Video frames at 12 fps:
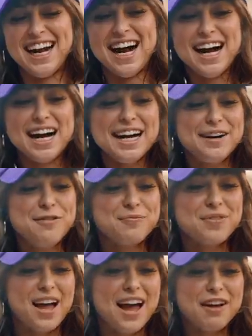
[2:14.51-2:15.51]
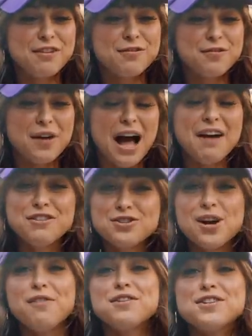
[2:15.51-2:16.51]
Um, I haven't
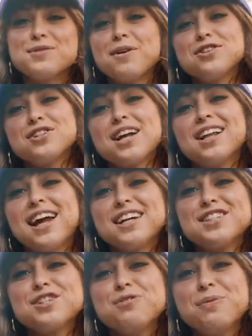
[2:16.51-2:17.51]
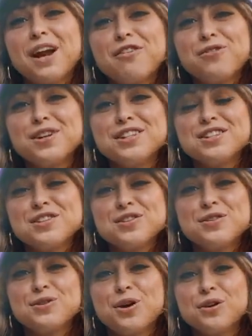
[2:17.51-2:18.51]
traveled as much as I'd like to, but I went
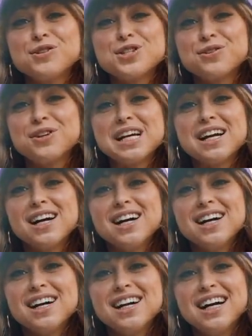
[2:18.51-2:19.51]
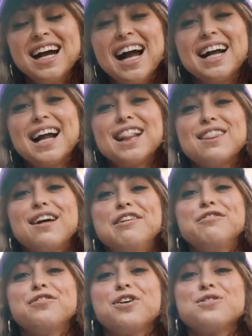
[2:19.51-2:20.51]
to Costa Rica, and I
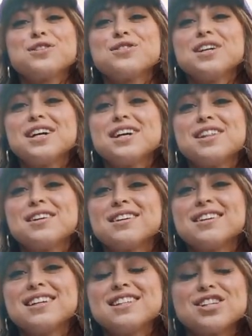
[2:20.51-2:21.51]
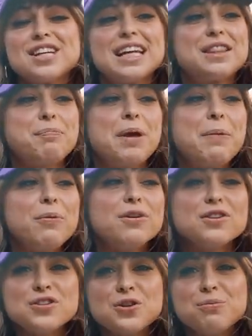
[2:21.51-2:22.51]
love Costa Rica. The it's like the people
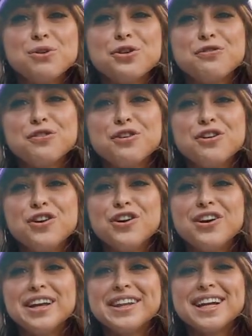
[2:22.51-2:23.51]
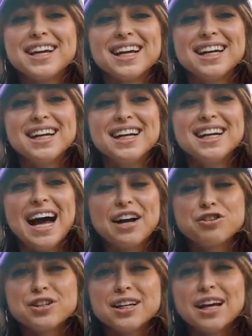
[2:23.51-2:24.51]
are so beautiful, and like
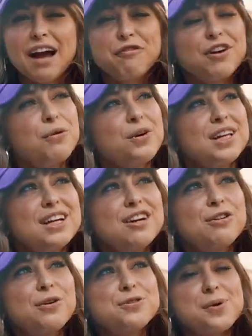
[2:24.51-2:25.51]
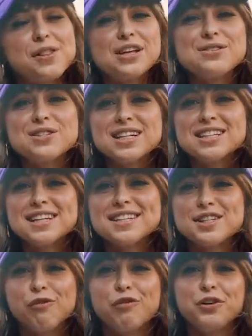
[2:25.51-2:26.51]
actually like I forget what year it was, but I think it was like since
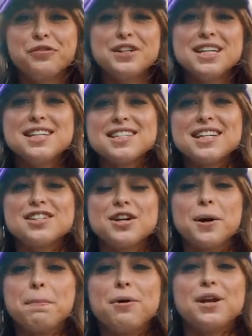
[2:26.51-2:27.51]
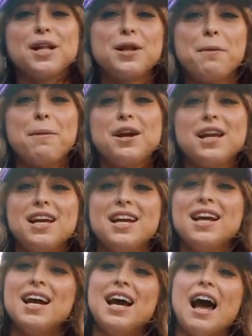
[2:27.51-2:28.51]
the 50s they started putting their money